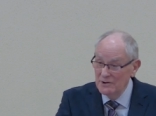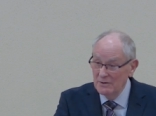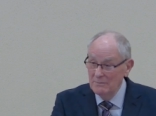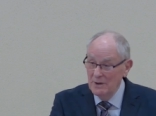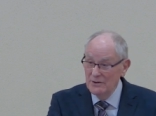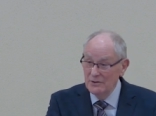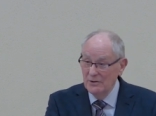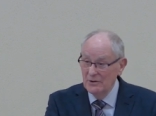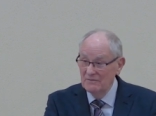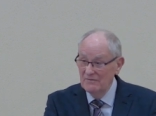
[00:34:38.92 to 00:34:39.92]
as your mother
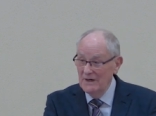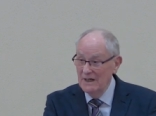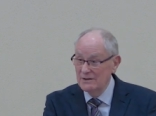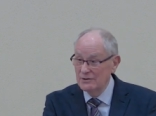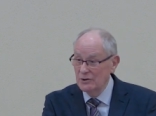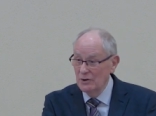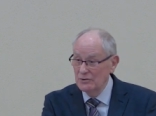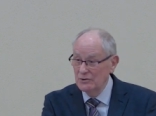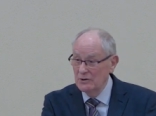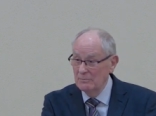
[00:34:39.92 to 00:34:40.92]
or your father
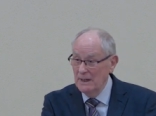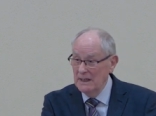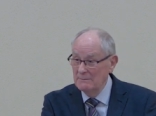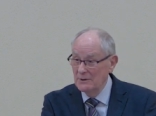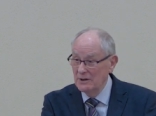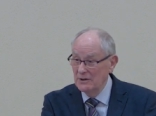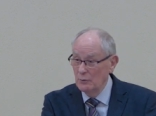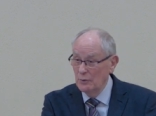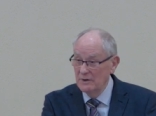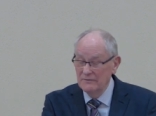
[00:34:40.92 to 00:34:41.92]
taught you the Bible and the
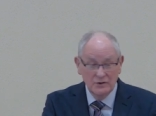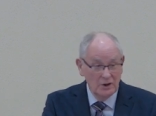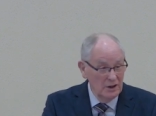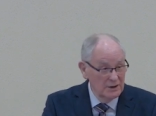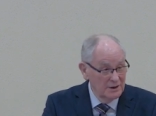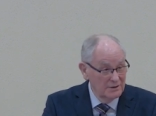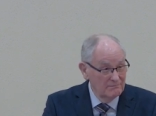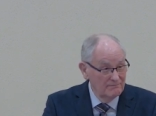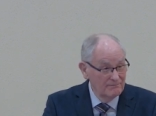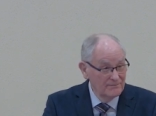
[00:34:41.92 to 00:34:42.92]
Word of God, and
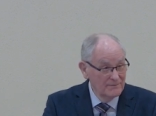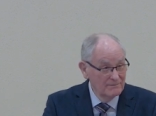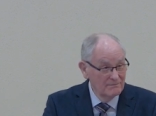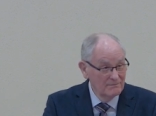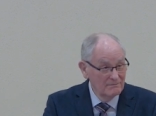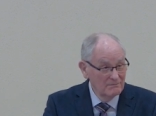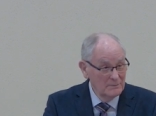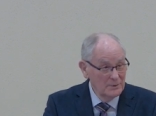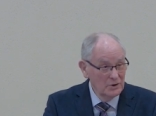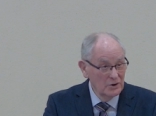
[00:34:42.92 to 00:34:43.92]

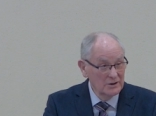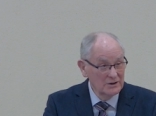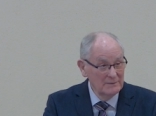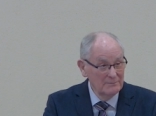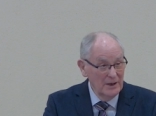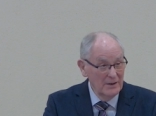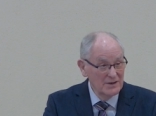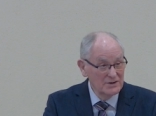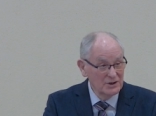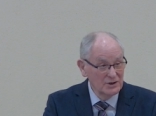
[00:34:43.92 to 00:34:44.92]
maybe godly
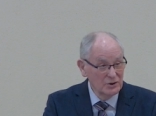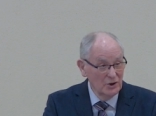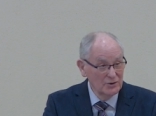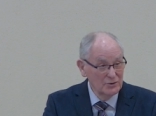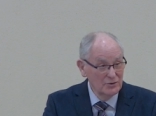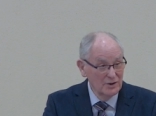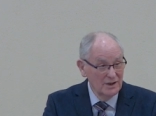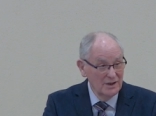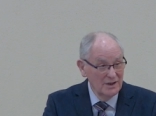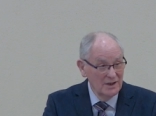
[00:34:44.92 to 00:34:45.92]
parents that taught you the,
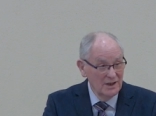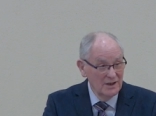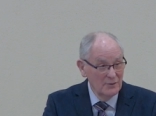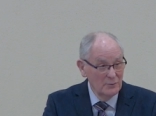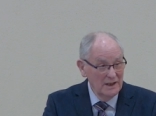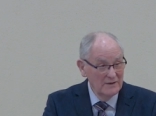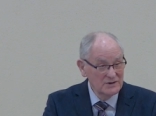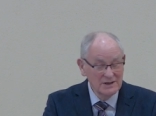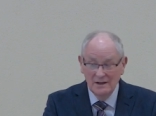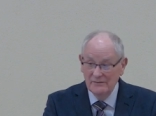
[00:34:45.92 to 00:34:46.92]
the way
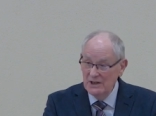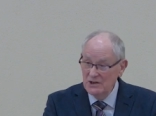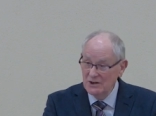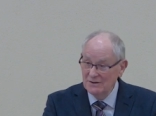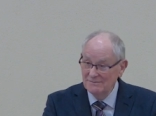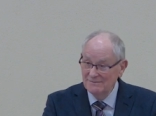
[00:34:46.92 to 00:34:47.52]
of salvation.